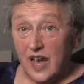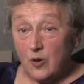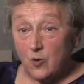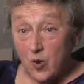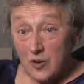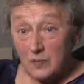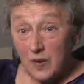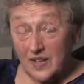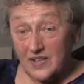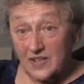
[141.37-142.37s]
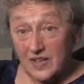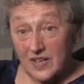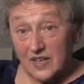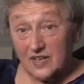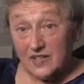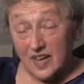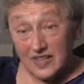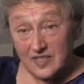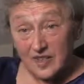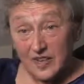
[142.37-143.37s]
and one must, in
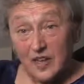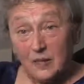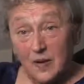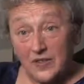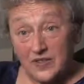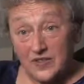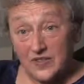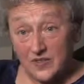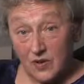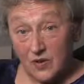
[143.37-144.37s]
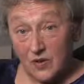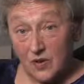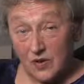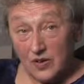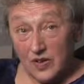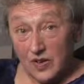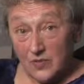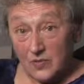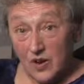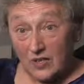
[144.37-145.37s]
testing any hypothesis or
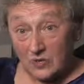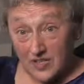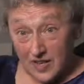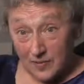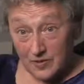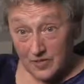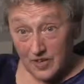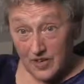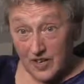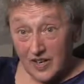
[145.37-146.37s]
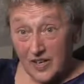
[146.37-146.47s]
trying to establish it,